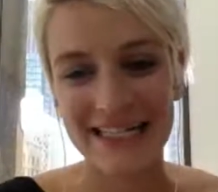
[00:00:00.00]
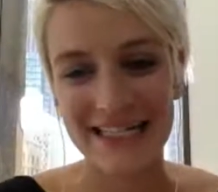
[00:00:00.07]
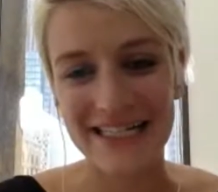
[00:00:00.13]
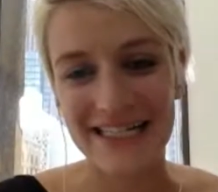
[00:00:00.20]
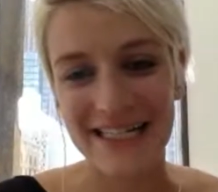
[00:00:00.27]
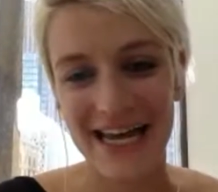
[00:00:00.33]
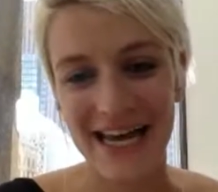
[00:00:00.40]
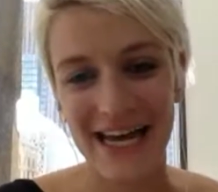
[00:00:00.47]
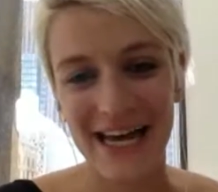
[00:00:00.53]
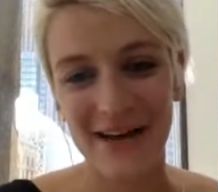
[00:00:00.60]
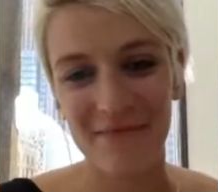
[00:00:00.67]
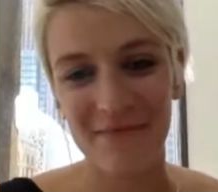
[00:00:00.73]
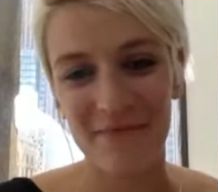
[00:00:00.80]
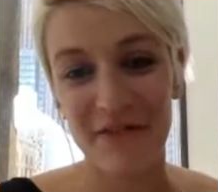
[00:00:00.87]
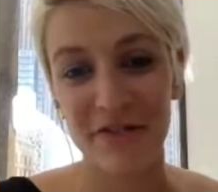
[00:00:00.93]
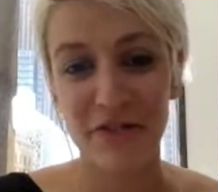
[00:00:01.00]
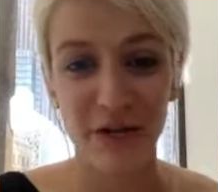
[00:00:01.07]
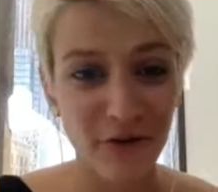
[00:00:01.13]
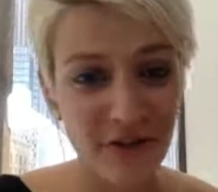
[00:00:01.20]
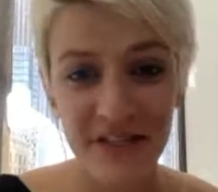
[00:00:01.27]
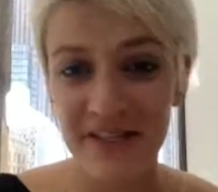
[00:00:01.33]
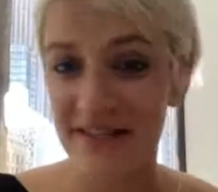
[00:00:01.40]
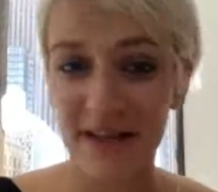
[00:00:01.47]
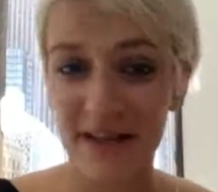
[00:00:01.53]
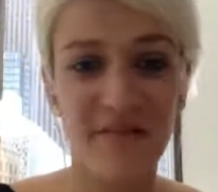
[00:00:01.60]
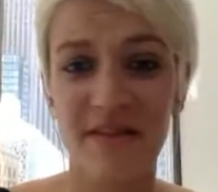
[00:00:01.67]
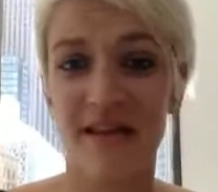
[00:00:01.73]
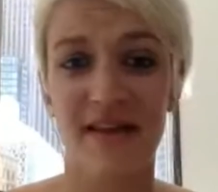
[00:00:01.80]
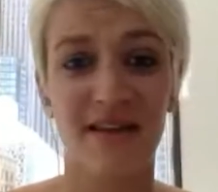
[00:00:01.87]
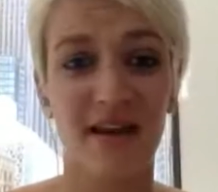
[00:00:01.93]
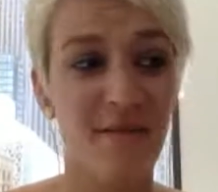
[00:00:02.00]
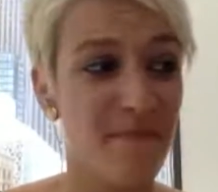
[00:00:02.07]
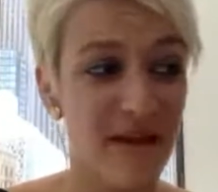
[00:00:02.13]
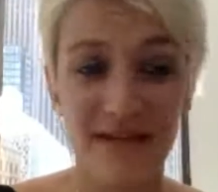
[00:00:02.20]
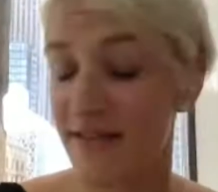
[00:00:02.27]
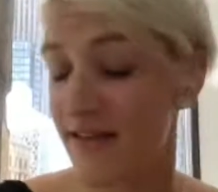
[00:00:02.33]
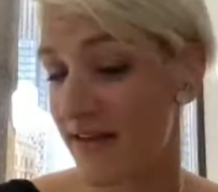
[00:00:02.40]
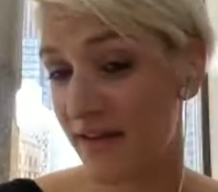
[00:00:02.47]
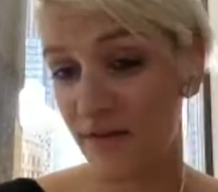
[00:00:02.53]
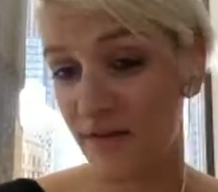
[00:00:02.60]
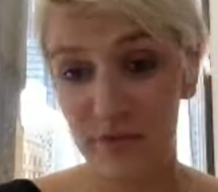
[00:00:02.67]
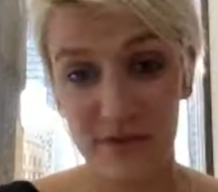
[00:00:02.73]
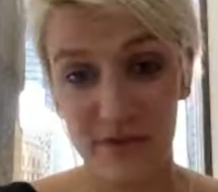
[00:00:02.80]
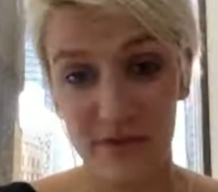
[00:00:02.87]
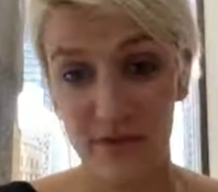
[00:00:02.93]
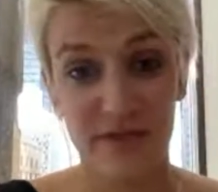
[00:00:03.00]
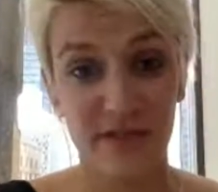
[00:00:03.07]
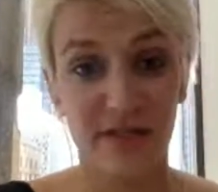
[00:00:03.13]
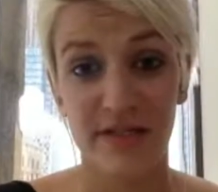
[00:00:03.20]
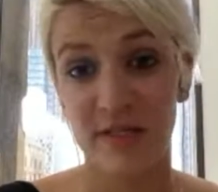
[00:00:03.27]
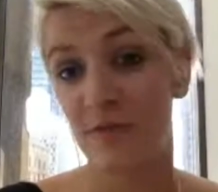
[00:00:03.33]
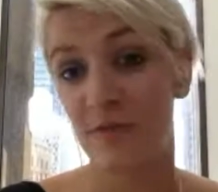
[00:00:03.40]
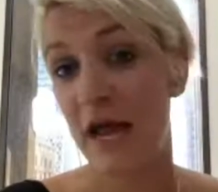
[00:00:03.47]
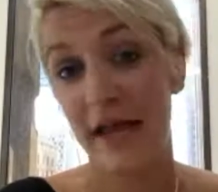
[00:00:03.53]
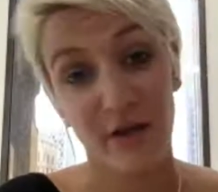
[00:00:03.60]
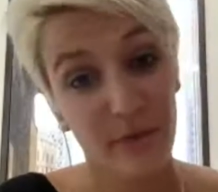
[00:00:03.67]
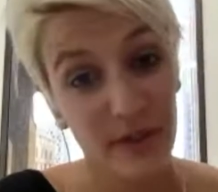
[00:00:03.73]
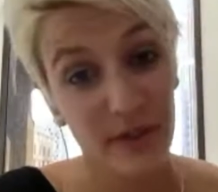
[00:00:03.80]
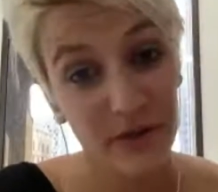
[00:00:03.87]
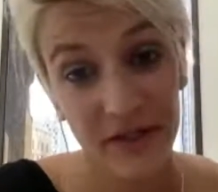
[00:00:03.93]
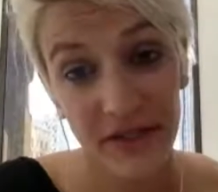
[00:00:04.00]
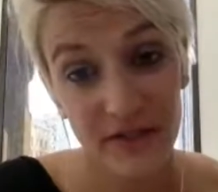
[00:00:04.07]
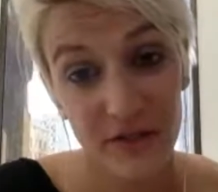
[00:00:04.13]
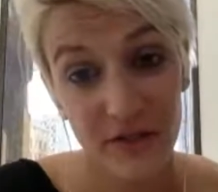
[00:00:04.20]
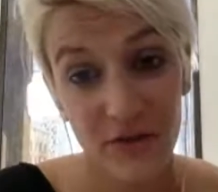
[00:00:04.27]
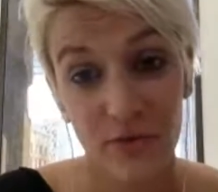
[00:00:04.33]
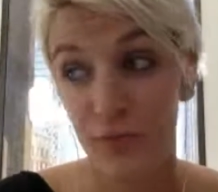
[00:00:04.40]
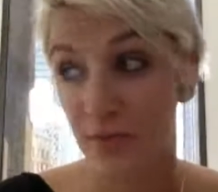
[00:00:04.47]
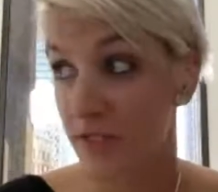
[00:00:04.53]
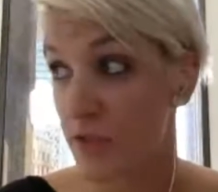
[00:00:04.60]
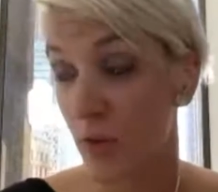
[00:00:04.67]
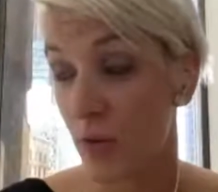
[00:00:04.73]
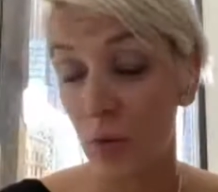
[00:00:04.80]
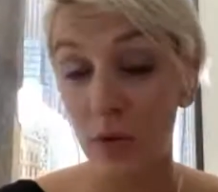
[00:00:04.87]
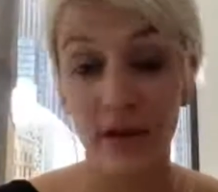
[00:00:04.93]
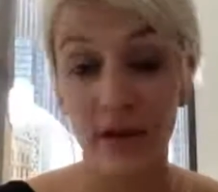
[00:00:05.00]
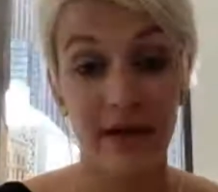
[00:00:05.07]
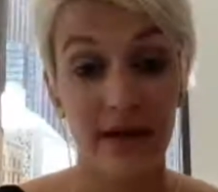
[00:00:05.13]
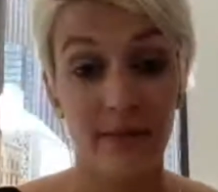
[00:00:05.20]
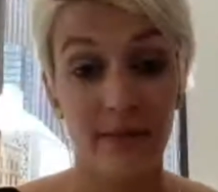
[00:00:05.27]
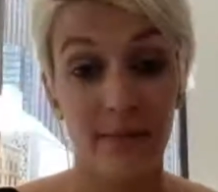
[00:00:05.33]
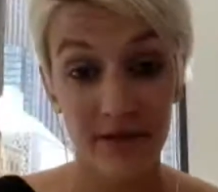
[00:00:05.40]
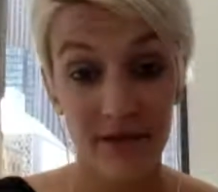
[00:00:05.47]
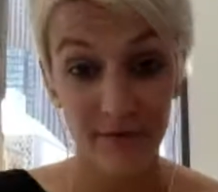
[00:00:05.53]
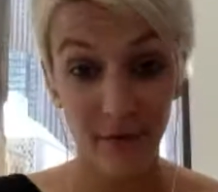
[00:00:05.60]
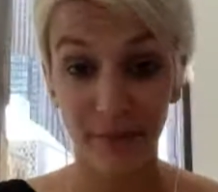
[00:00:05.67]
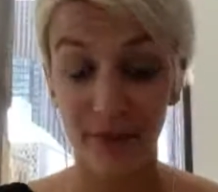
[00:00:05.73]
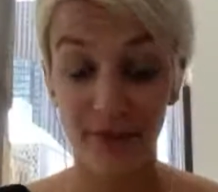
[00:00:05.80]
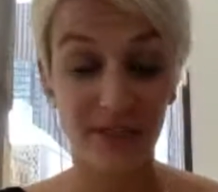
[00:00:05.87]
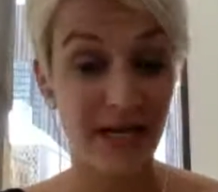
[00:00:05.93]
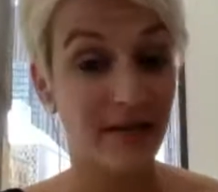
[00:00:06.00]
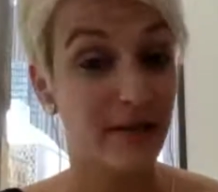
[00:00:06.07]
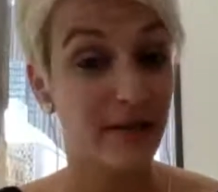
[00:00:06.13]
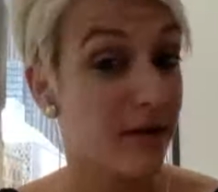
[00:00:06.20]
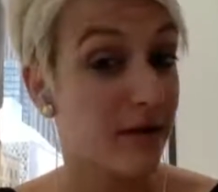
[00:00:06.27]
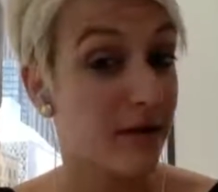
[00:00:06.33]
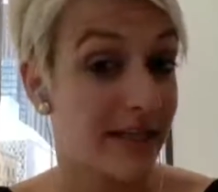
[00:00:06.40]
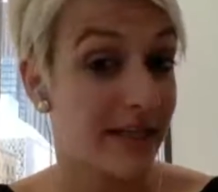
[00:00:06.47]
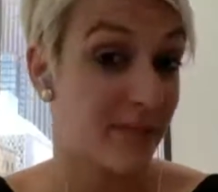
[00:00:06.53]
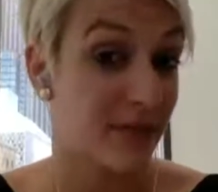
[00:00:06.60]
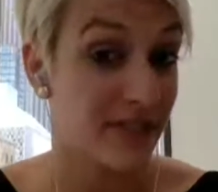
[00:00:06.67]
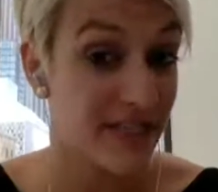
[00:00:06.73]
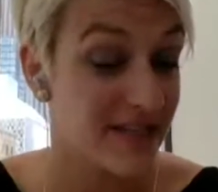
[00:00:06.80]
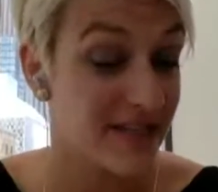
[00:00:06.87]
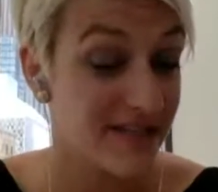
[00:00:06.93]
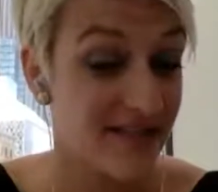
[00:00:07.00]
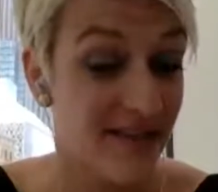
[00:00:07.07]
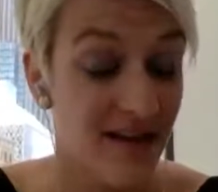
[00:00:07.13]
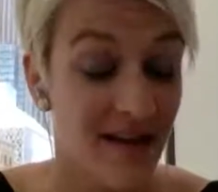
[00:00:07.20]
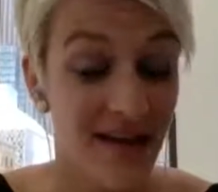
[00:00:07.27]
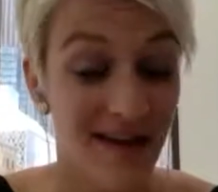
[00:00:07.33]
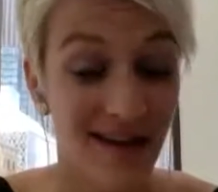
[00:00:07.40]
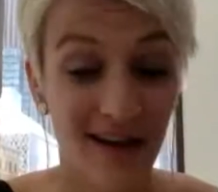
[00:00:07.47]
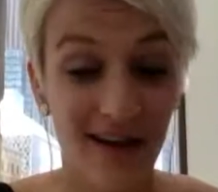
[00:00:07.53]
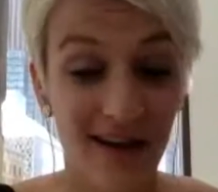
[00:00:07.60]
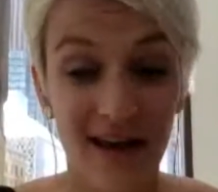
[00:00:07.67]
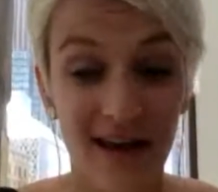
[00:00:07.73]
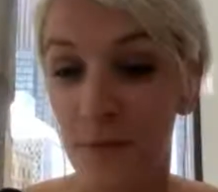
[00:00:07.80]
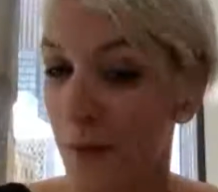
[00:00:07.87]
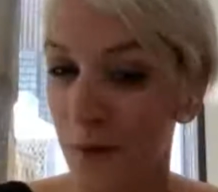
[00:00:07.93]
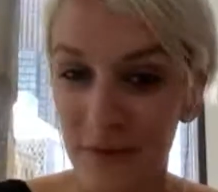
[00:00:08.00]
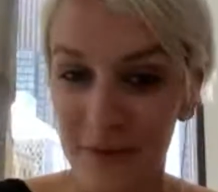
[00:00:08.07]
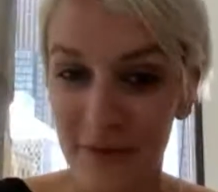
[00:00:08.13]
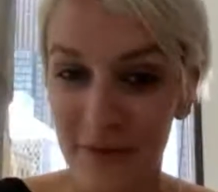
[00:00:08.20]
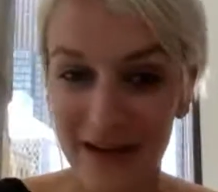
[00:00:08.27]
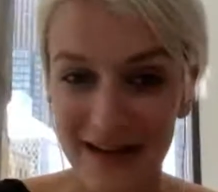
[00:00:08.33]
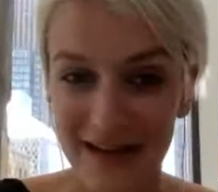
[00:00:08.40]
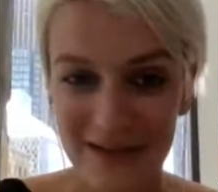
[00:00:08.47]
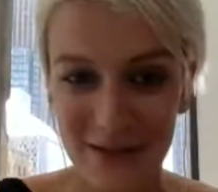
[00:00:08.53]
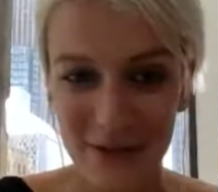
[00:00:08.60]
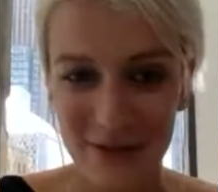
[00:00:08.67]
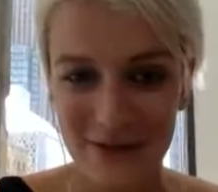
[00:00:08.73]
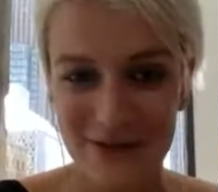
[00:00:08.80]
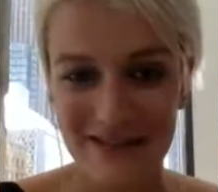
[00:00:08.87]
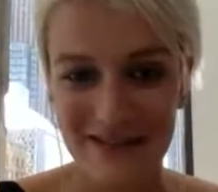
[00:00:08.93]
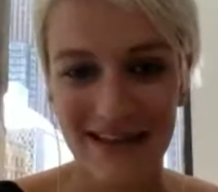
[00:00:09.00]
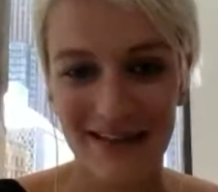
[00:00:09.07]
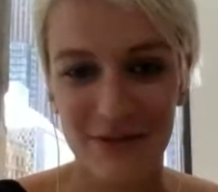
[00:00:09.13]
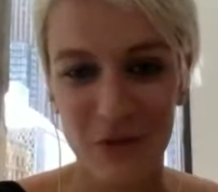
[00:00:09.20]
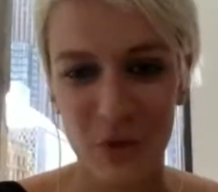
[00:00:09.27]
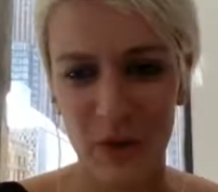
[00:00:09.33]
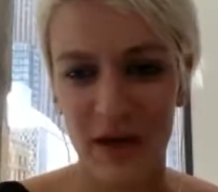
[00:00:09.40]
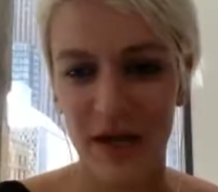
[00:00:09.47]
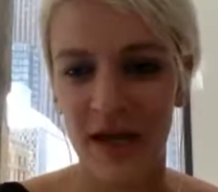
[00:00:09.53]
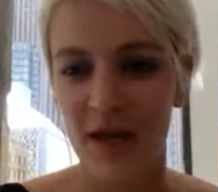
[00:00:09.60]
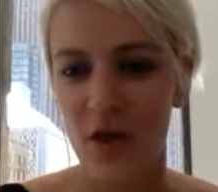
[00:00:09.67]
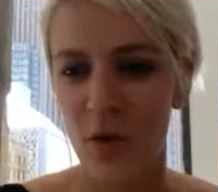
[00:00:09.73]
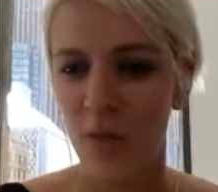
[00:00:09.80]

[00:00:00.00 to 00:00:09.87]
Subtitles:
And General Assembly, amazing resources for anyone looking to retool and beef up their technical expertise and work with badass coaches like Joy.